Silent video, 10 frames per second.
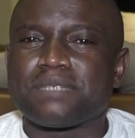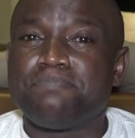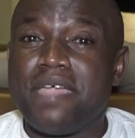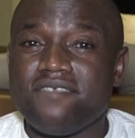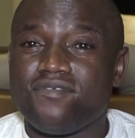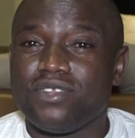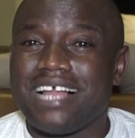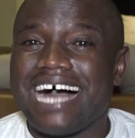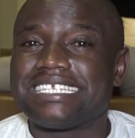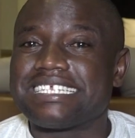painful
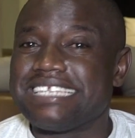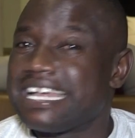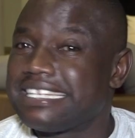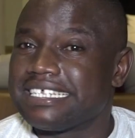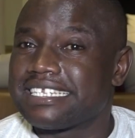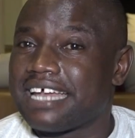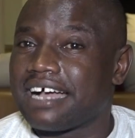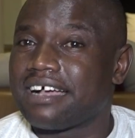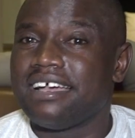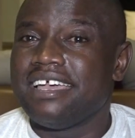as getting
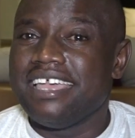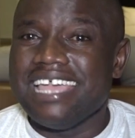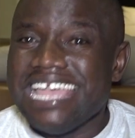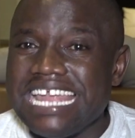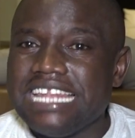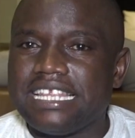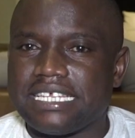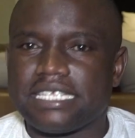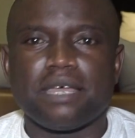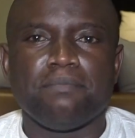stuck in the
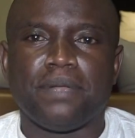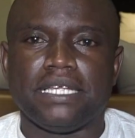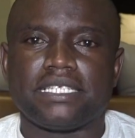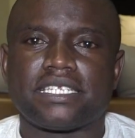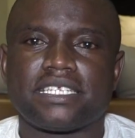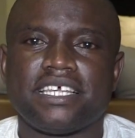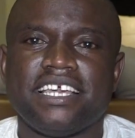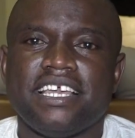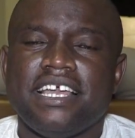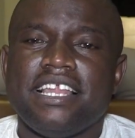same place.
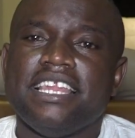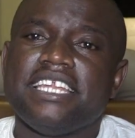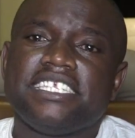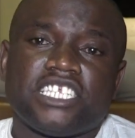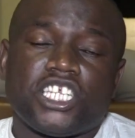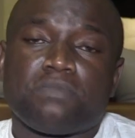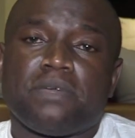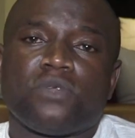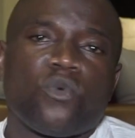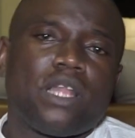Ladies and
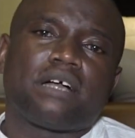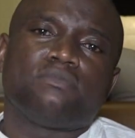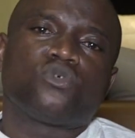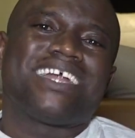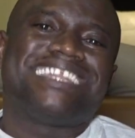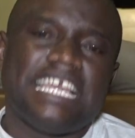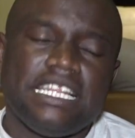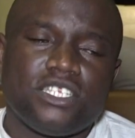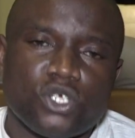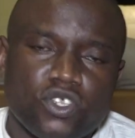gentlemen, welcome to our
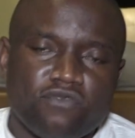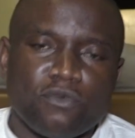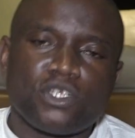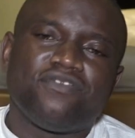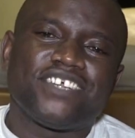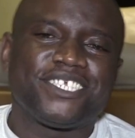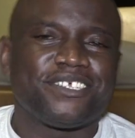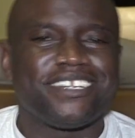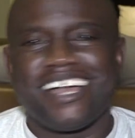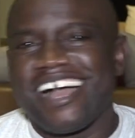daily dose of
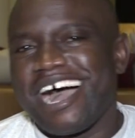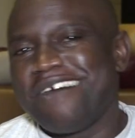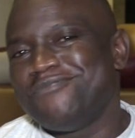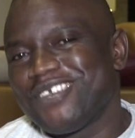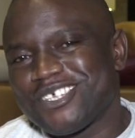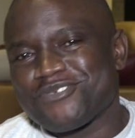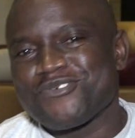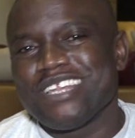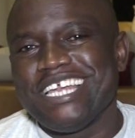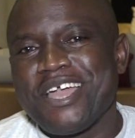motivation. I'm yours
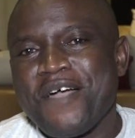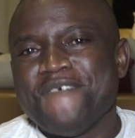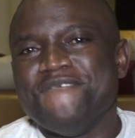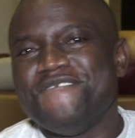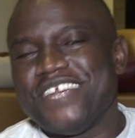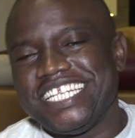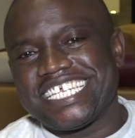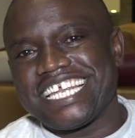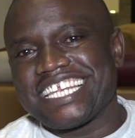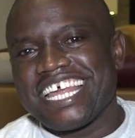truly,
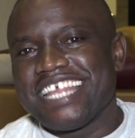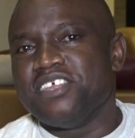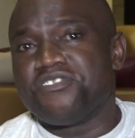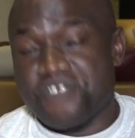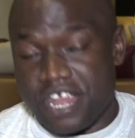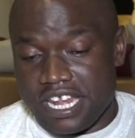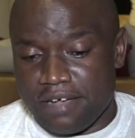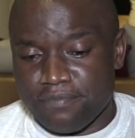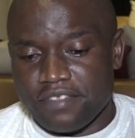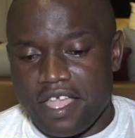Vincent the Trainer.
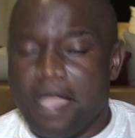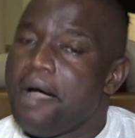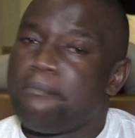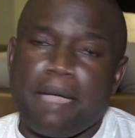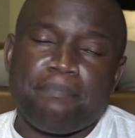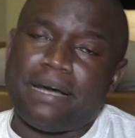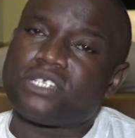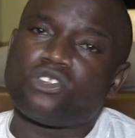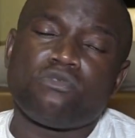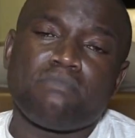My
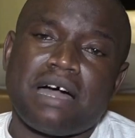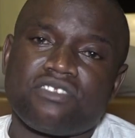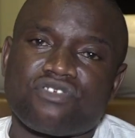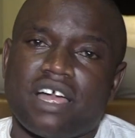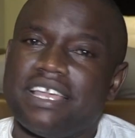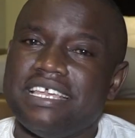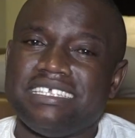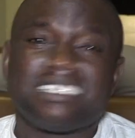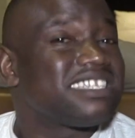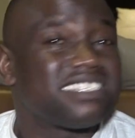personal mantra
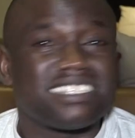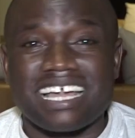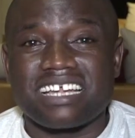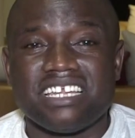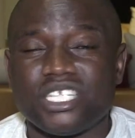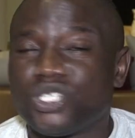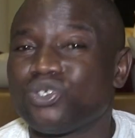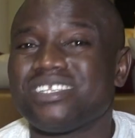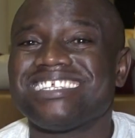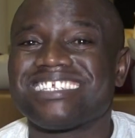is
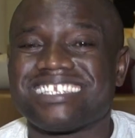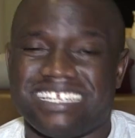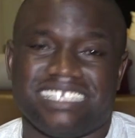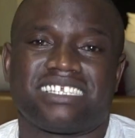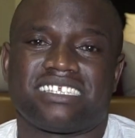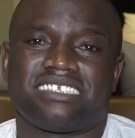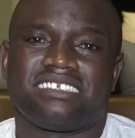stagnation stinks.